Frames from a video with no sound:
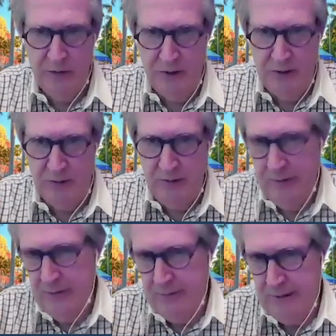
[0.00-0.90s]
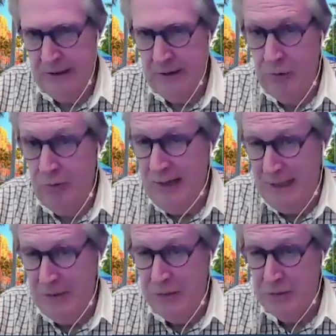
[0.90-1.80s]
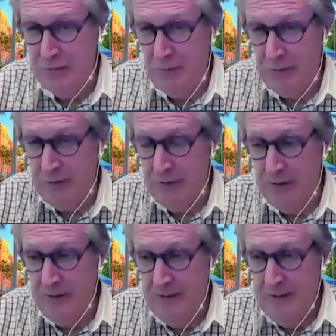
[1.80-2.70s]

generally the kind of the range of what the